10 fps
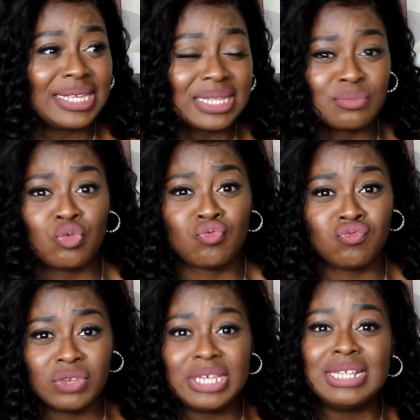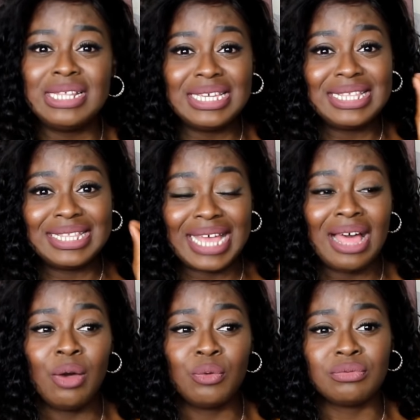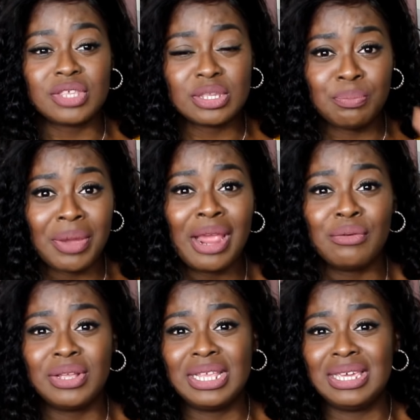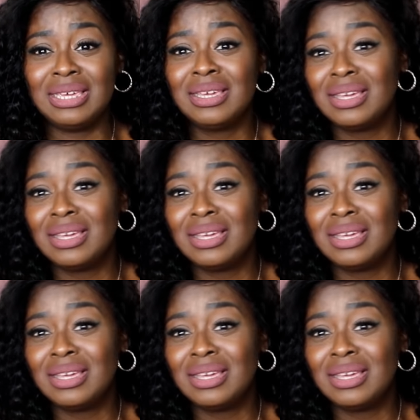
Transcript: some really down, spirally,